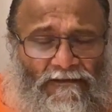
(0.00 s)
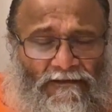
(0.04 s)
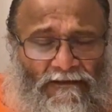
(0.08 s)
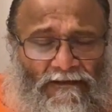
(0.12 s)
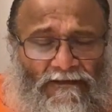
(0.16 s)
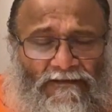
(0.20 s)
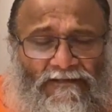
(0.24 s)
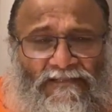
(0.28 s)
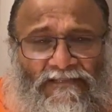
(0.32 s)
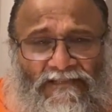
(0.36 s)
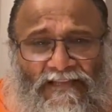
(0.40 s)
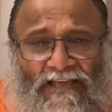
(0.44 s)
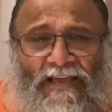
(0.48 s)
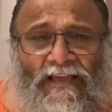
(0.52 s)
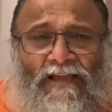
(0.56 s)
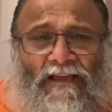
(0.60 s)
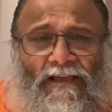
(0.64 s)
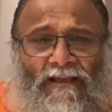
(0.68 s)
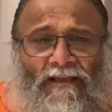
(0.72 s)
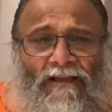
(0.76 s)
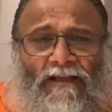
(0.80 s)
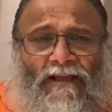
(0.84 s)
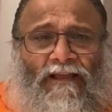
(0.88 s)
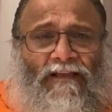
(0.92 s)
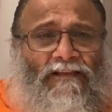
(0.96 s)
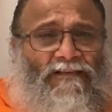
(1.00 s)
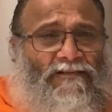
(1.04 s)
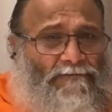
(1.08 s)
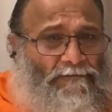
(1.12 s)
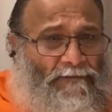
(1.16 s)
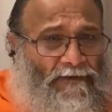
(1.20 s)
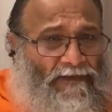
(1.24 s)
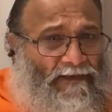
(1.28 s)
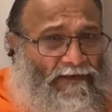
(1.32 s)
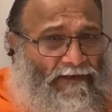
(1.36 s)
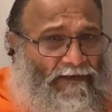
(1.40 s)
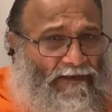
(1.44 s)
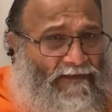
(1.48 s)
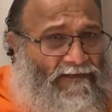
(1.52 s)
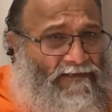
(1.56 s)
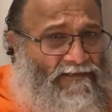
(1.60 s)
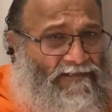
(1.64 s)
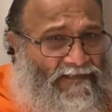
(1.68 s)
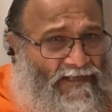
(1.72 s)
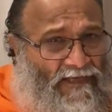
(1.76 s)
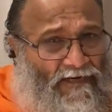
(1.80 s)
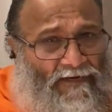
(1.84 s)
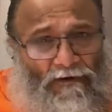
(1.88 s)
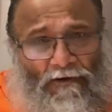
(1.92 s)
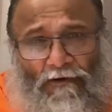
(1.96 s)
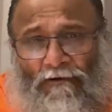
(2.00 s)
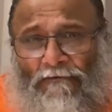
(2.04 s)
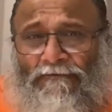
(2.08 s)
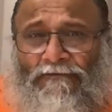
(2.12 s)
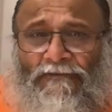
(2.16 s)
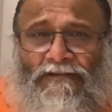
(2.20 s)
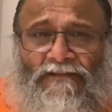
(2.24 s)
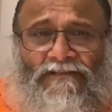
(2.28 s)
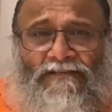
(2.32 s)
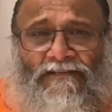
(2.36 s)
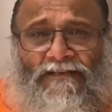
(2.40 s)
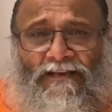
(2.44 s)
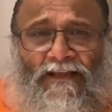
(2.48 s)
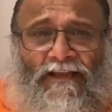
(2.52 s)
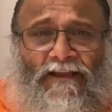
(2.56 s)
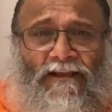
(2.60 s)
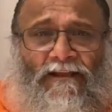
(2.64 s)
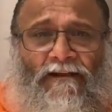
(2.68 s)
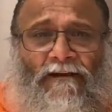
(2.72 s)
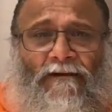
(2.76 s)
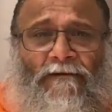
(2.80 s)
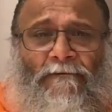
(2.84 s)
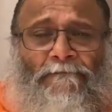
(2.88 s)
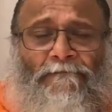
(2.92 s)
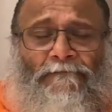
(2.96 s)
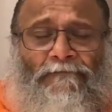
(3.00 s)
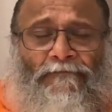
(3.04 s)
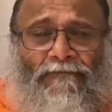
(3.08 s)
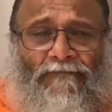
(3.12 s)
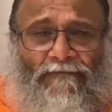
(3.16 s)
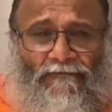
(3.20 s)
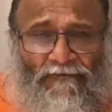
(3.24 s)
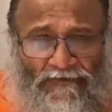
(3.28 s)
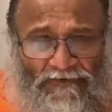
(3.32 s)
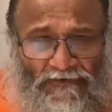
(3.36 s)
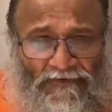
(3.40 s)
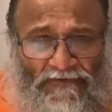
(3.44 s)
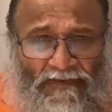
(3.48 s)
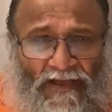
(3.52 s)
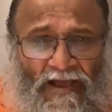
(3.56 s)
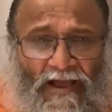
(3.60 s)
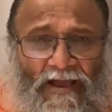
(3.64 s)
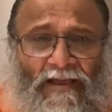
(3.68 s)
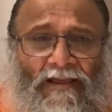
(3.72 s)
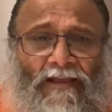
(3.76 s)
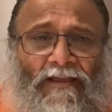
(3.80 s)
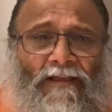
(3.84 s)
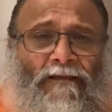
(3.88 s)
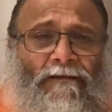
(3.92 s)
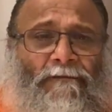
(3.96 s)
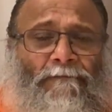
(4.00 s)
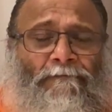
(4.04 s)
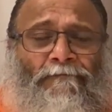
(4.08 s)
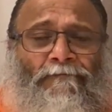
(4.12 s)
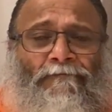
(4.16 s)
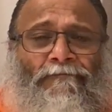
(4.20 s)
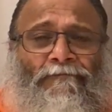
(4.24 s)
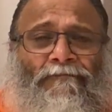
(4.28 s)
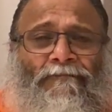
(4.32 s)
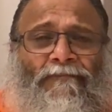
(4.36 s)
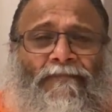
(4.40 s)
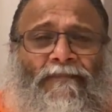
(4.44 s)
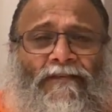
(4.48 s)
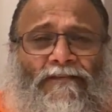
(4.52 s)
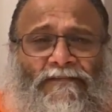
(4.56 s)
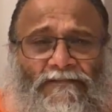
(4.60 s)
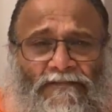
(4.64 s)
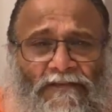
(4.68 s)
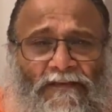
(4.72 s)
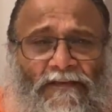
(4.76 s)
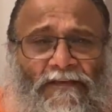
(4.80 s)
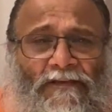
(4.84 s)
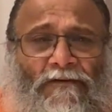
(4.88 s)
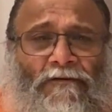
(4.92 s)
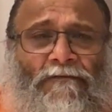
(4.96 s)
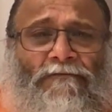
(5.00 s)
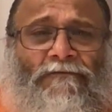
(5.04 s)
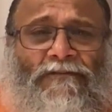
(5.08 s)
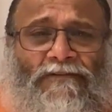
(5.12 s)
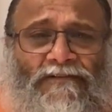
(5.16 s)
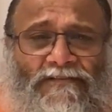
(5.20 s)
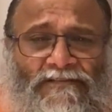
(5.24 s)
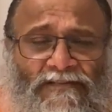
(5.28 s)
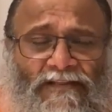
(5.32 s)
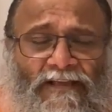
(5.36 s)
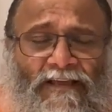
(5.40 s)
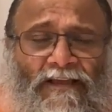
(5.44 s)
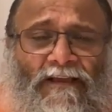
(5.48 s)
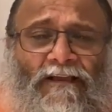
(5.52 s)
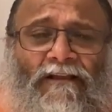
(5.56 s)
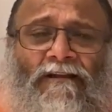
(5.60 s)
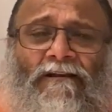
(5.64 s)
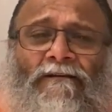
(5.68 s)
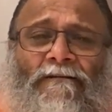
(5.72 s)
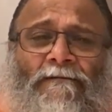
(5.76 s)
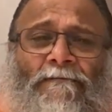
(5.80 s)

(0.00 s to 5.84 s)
snake, experiencer of the snake, which is I, the seer of the snake.